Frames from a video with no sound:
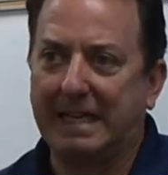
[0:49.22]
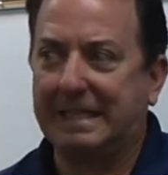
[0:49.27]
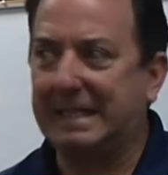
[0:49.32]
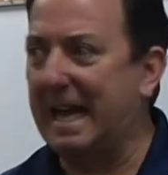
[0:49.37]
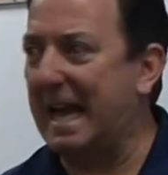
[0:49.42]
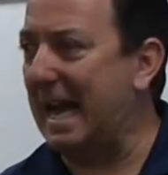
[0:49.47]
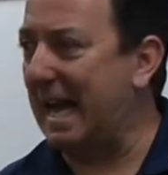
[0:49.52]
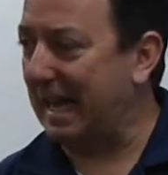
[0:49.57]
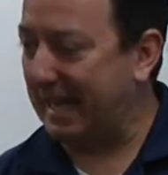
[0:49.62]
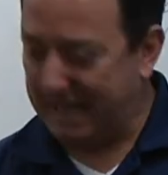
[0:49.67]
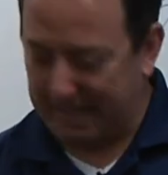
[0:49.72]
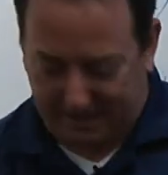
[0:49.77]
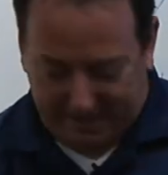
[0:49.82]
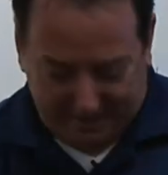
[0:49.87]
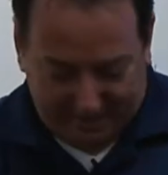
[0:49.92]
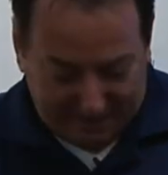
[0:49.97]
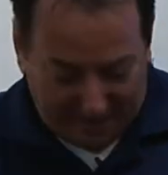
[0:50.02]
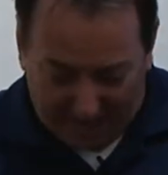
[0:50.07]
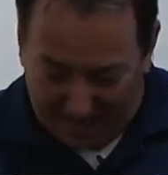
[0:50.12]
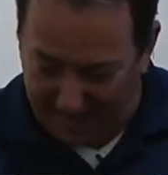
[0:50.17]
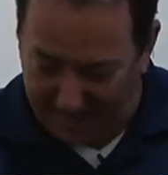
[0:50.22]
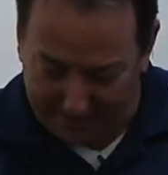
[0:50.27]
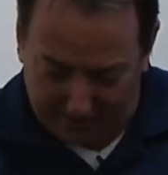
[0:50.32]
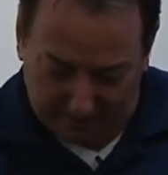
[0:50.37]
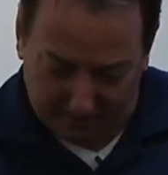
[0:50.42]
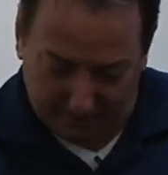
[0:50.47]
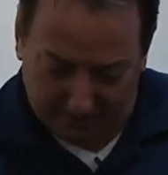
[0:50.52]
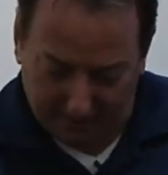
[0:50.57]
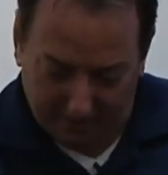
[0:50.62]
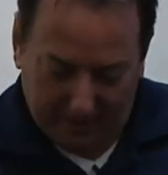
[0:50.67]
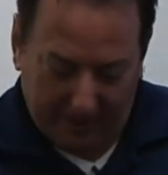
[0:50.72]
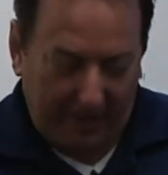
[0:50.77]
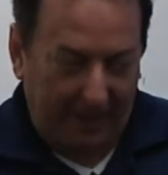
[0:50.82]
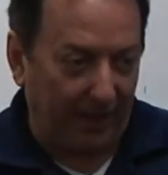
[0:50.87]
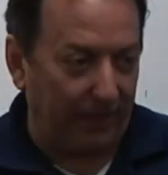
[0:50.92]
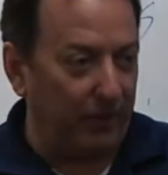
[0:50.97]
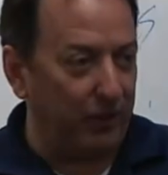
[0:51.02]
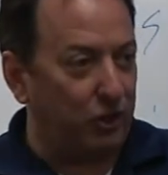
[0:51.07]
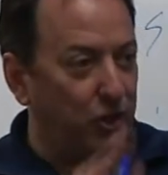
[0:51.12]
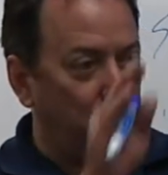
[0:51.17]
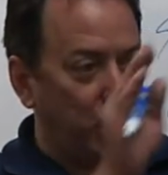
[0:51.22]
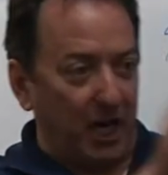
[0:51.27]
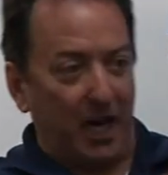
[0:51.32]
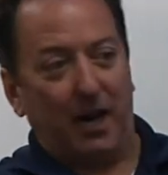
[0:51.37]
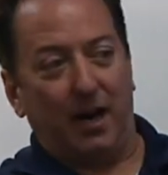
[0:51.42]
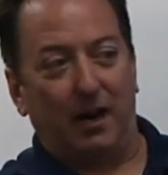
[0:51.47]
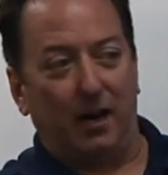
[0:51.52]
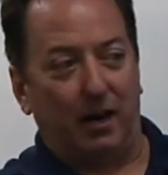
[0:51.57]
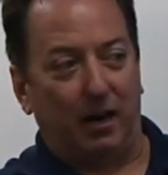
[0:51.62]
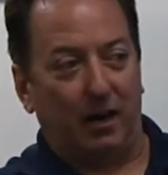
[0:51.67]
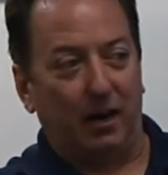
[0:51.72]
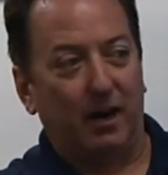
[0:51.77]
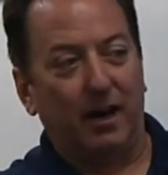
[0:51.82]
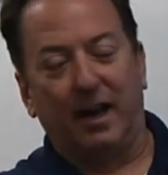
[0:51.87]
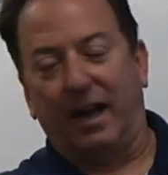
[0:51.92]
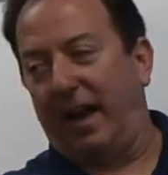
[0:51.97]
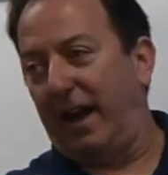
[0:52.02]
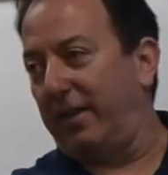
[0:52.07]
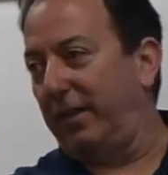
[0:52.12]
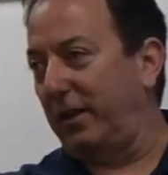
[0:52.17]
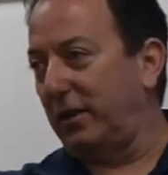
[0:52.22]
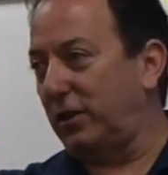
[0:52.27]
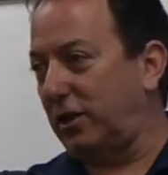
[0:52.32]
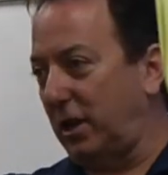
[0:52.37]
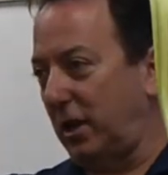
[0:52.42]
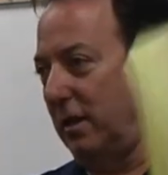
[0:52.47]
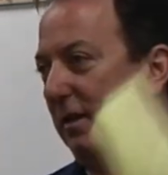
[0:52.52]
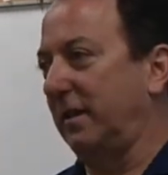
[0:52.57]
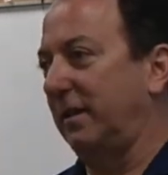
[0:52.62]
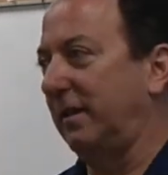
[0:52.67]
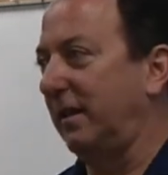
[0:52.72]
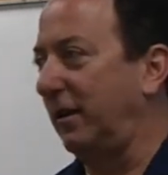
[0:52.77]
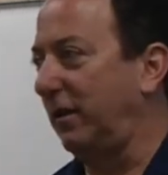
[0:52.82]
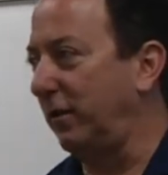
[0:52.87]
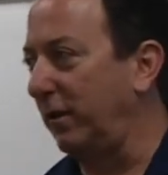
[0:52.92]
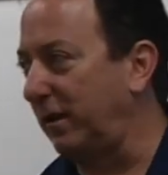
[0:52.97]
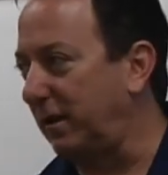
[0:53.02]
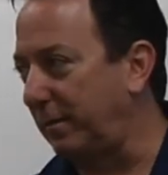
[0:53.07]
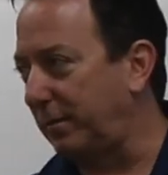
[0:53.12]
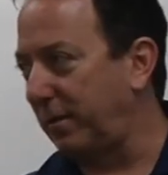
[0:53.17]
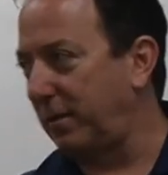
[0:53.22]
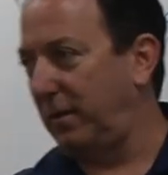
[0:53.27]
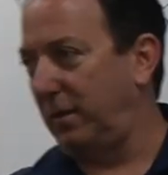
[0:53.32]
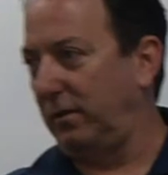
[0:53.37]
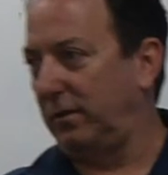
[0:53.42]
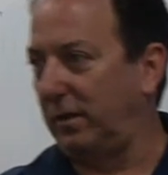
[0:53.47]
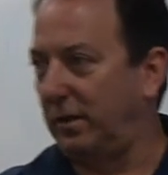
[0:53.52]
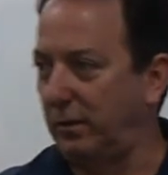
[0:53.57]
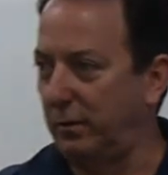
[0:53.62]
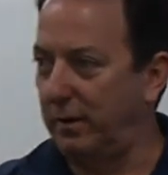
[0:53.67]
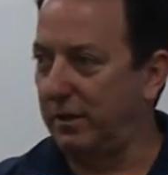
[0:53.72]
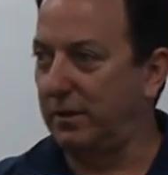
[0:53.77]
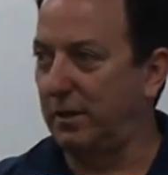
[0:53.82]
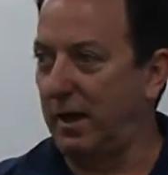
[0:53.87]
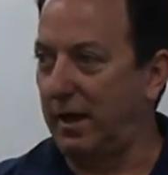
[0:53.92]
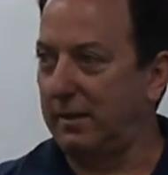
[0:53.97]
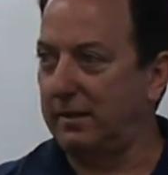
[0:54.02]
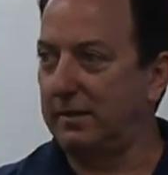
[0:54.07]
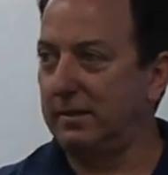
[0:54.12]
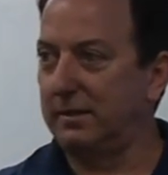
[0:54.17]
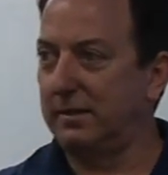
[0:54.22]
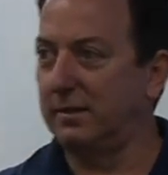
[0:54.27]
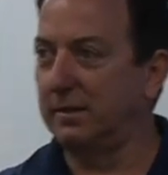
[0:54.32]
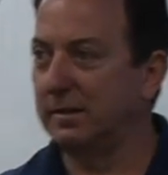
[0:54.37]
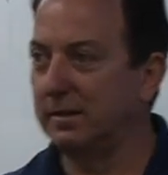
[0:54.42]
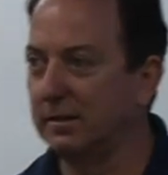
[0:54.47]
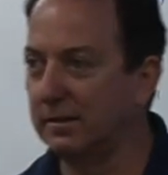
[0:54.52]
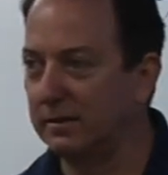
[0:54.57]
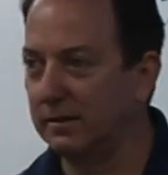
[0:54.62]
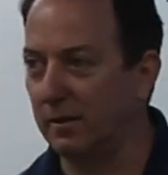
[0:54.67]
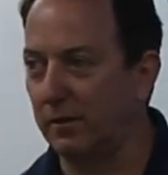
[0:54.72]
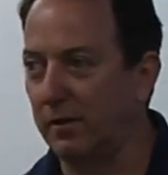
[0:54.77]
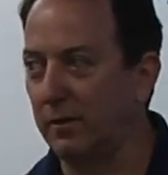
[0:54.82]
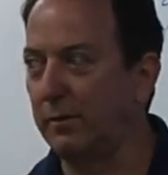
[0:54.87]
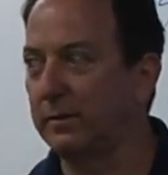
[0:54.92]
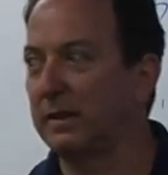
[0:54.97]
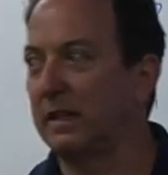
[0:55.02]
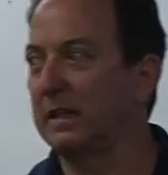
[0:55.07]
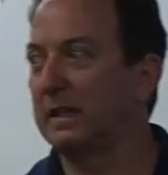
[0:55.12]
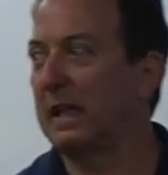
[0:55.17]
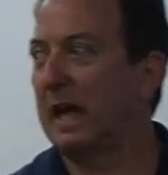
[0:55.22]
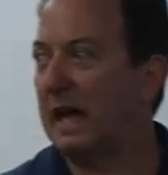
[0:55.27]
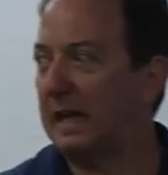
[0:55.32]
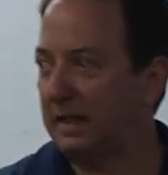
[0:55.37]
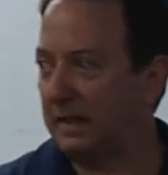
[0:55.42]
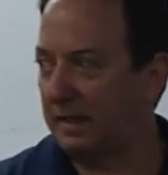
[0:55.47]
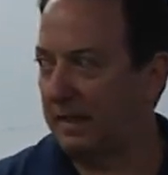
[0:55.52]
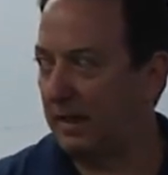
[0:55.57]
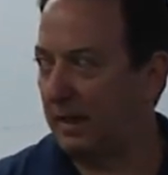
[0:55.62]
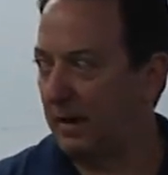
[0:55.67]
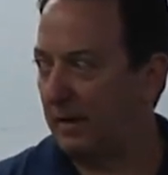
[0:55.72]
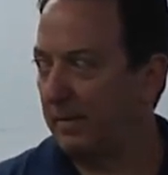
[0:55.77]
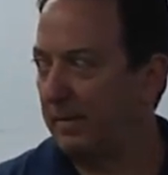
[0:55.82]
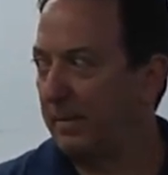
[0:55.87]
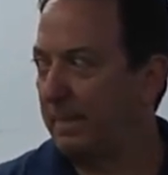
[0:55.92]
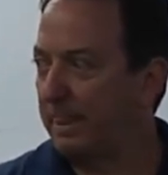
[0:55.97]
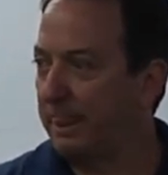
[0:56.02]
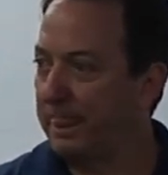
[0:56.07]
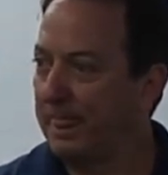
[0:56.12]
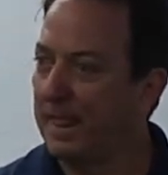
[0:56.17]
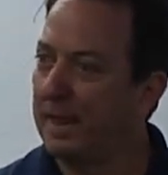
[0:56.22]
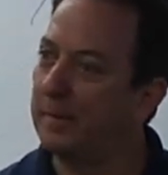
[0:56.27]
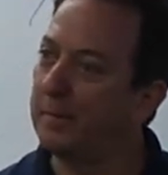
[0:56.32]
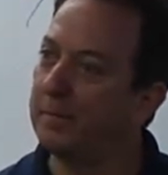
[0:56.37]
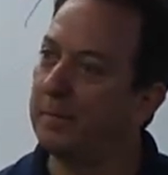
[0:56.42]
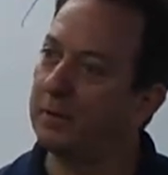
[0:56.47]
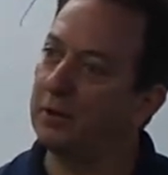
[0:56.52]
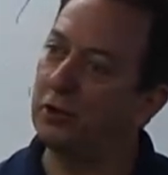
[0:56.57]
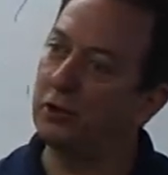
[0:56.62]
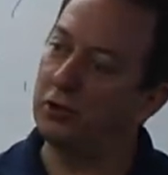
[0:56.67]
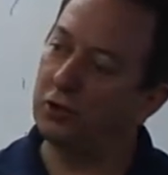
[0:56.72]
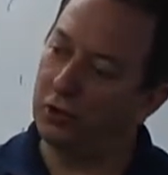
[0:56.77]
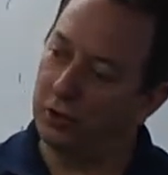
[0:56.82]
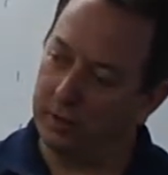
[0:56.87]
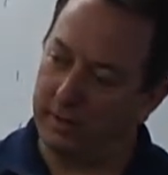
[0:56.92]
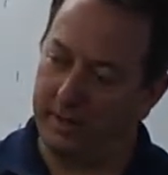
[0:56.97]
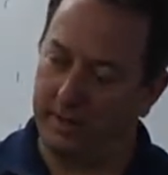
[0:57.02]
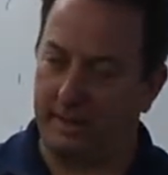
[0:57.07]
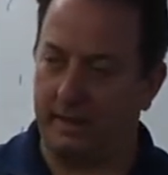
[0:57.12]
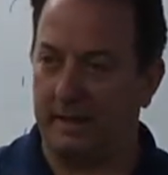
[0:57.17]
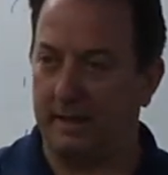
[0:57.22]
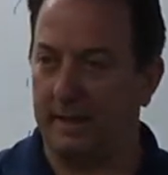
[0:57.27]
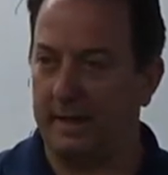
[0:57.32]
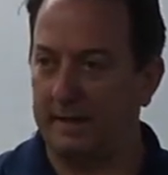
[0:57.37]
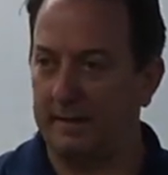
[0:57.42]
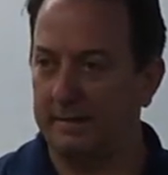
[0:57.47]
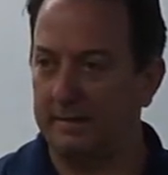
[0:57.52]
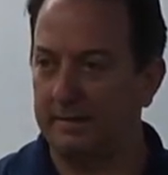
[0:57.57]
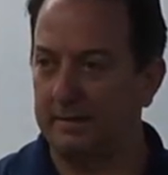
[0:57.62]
Yeah, get the tile and the chair and the and then you end up using three shots. So there was a lot there, but you should get a lot.